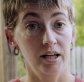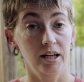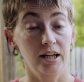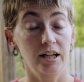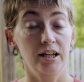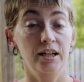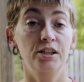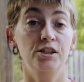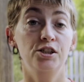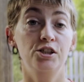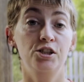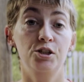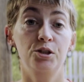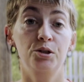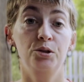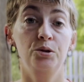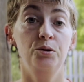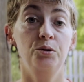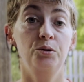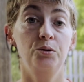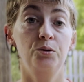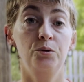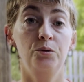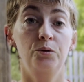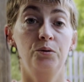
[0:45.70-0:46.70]

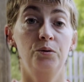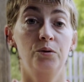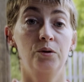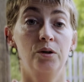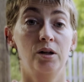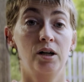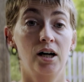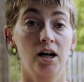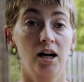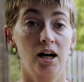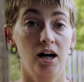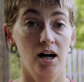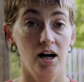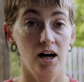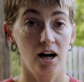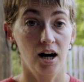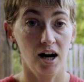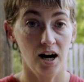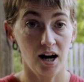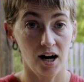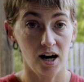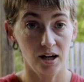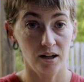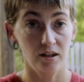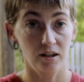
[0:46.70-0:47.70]
into
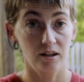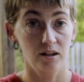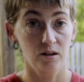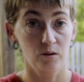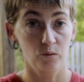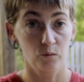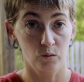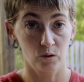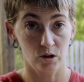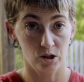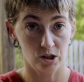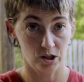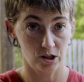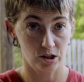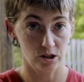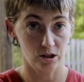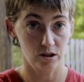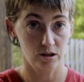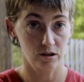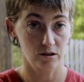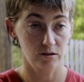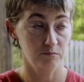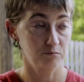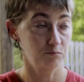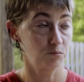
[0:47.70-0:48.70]
hot water,
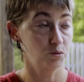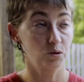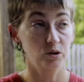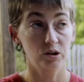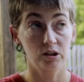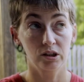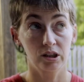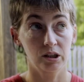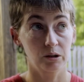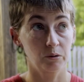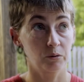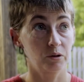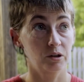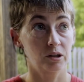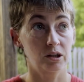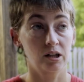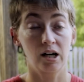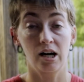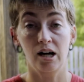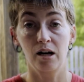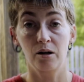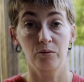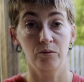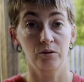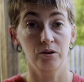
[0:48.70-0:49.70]
boiling water,
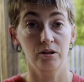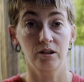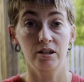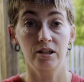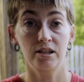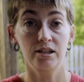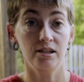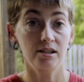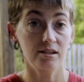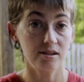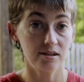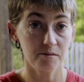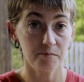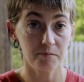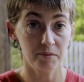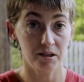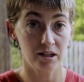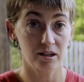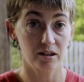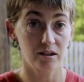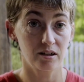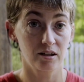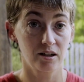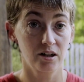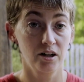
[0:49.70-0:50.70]
hot water, it doesn't
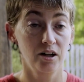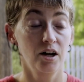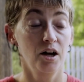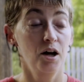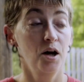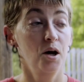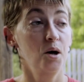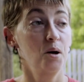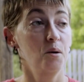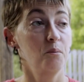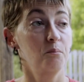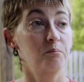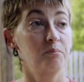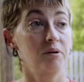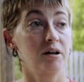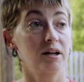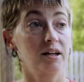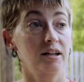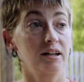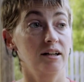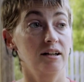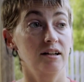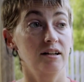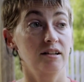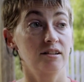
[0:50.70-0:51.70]
matter.
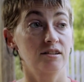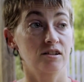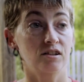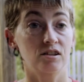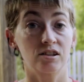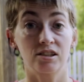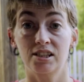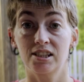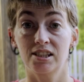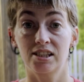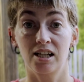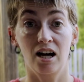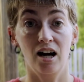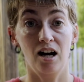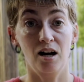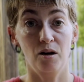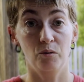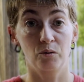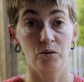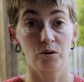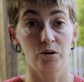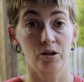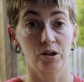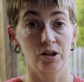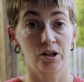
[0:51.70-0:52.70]
But as long as it's hot
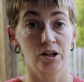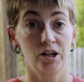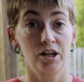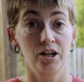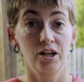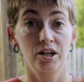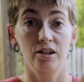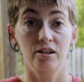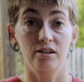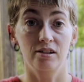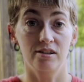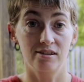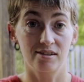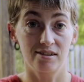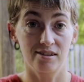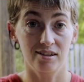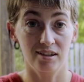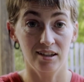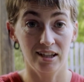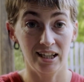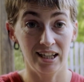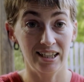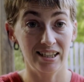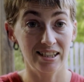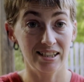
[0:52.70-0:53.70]
water, you
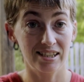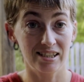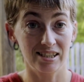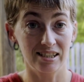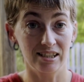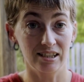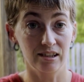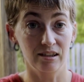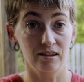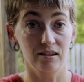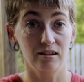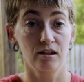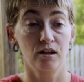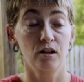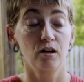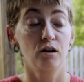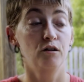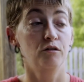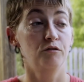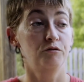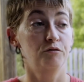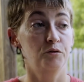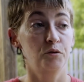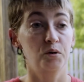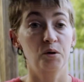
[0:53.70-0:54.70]
let it sit
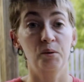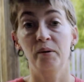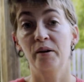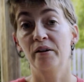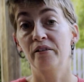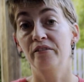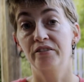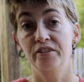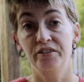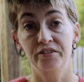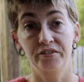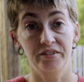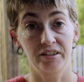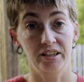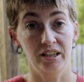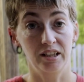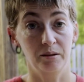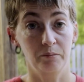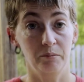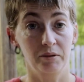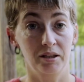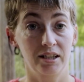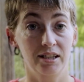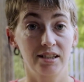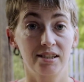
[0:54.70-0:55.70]
for about 15
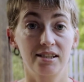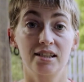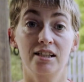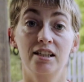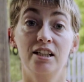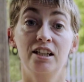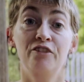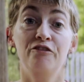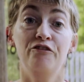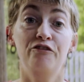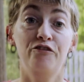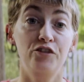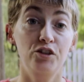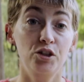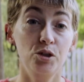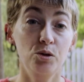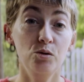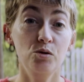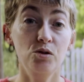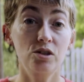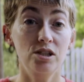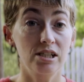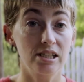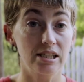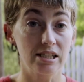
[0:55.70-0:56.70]
minutes. It
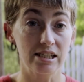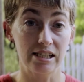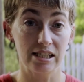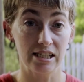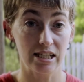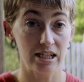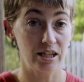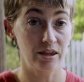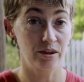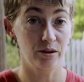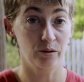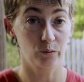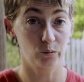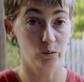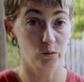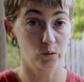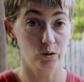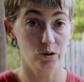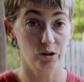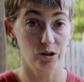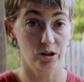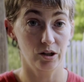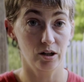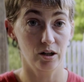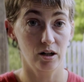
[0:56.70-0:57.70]
infuses in the
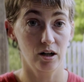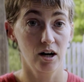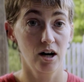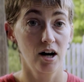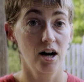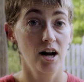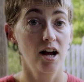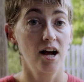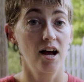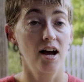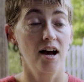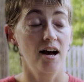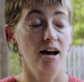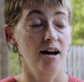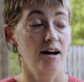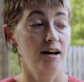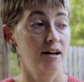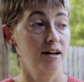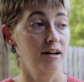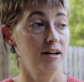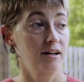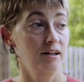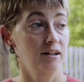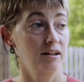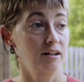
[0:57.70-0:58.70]
water.
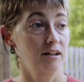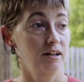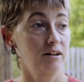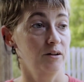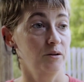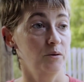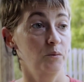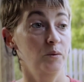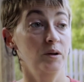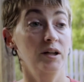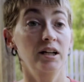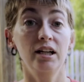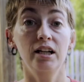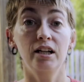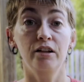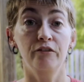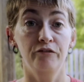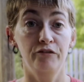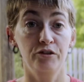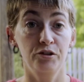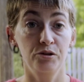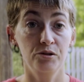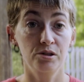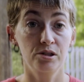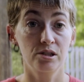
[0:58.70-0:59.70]
And when it
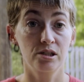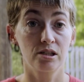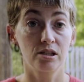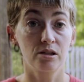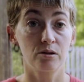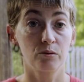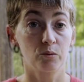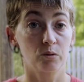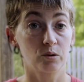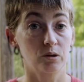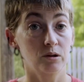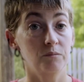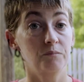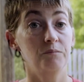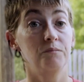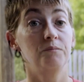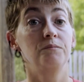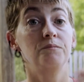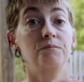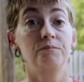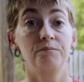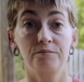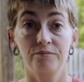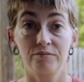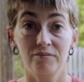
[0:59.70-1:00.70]
infuses in the water,
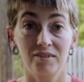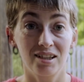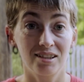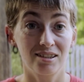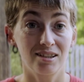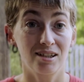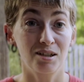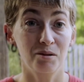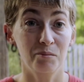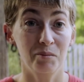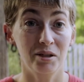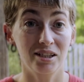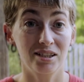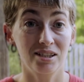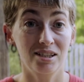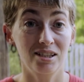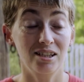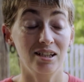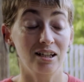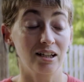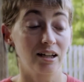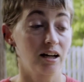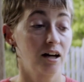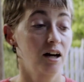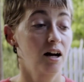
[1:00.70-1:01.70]
that's how you make tea.